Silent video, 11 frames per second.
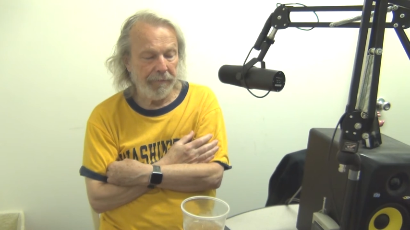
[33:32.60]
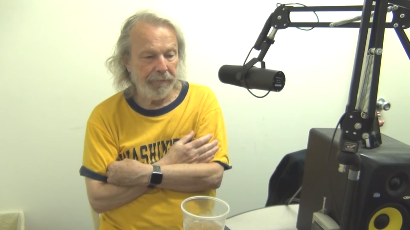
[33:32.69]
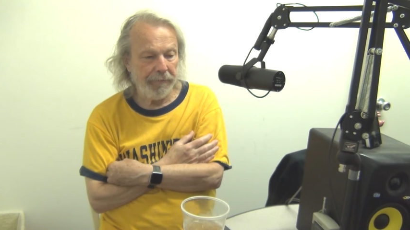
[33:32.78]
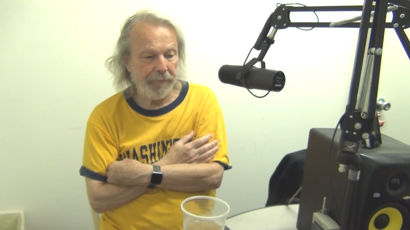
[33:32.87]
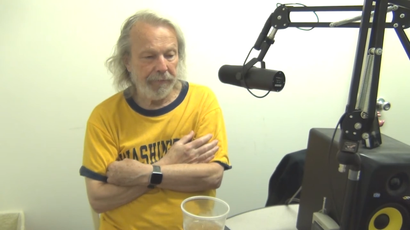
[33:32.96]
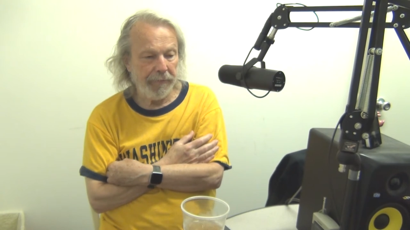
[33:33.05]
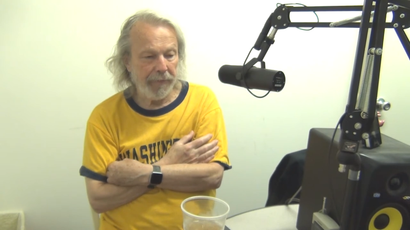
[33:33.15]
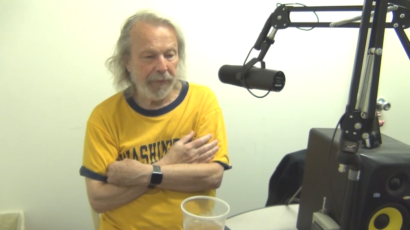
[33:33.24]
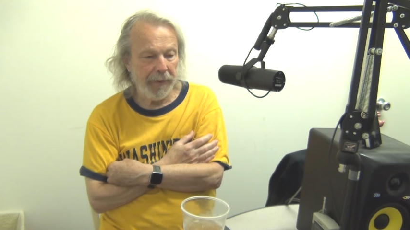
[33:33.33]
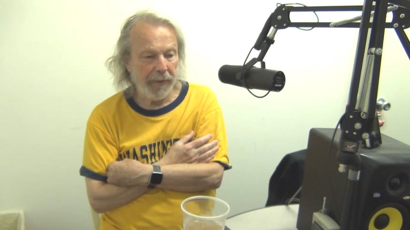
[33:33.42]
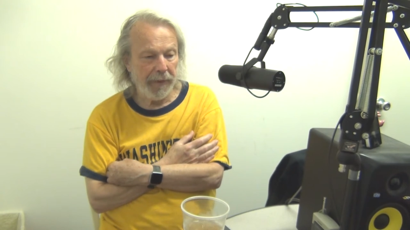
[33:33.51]

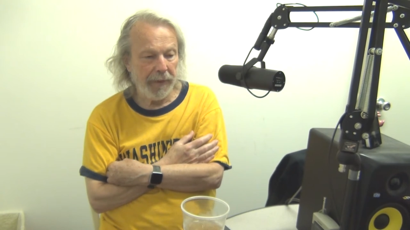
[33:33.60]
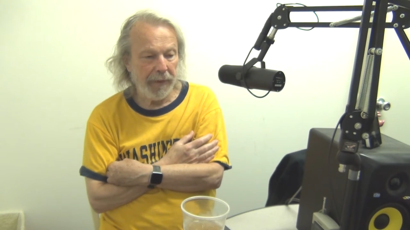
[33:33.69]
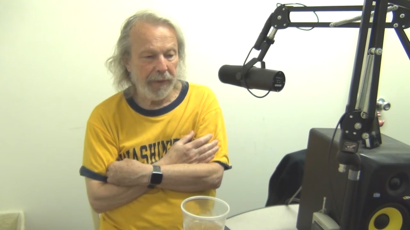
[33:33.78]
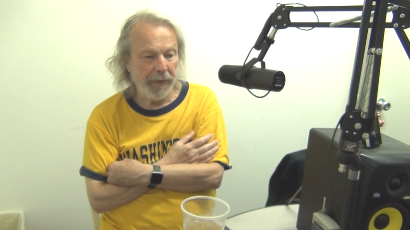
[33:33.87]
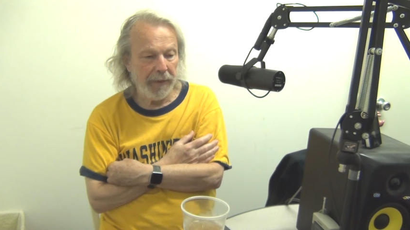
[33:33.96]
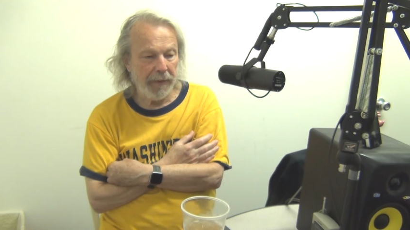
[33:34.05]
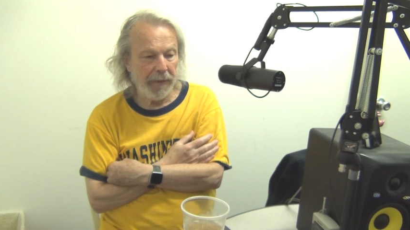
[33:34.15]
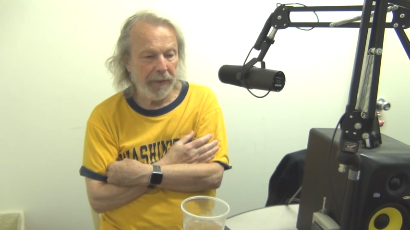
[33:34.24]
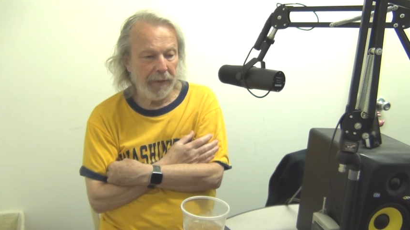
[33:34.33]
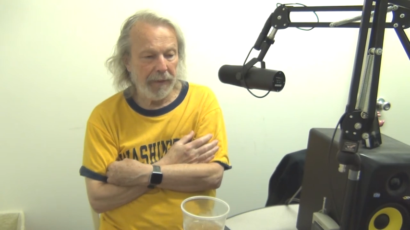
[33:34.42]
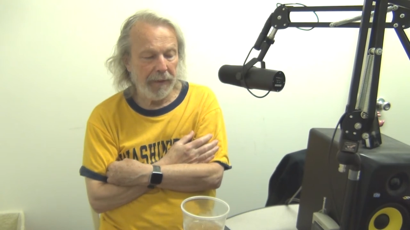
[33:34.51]

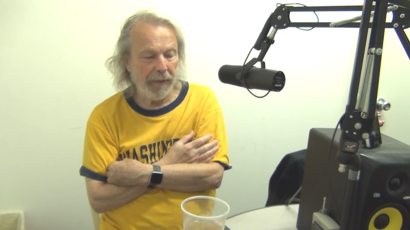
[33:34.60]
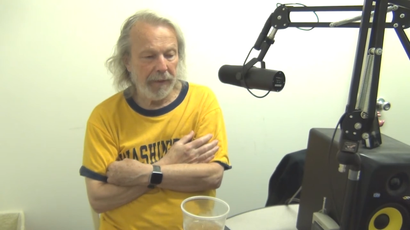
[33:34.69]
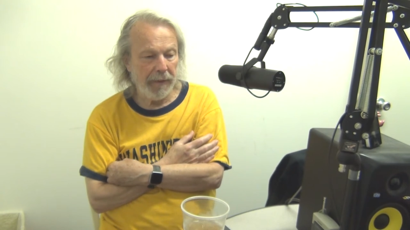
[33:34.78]
No one is speaking in this clip.